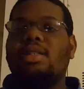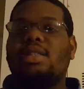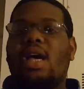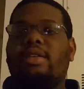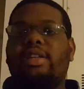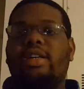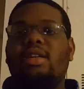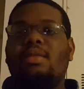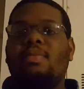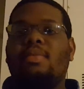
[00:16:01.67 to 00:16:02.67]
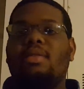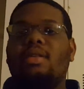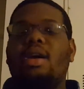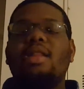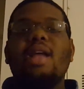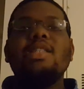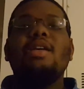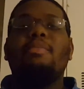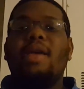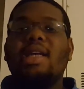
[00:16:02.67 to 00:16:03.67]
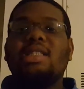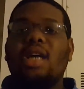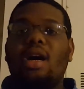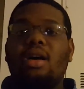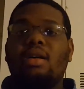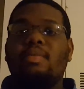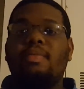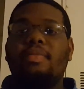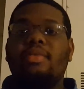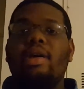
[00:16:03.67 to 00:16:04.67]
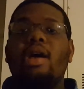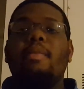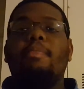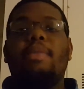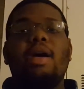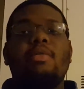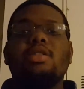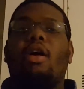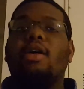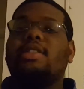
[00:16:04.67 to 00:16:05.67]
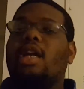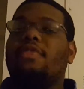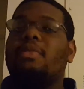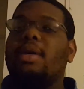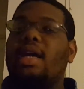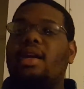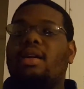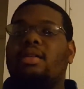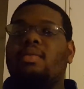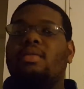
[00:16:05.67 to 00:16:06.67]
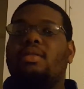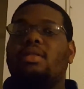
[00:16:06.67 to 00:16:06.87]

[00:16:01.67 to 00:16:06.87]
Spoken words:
this Saturday. That's a big jump. But it was all set up from the beginning.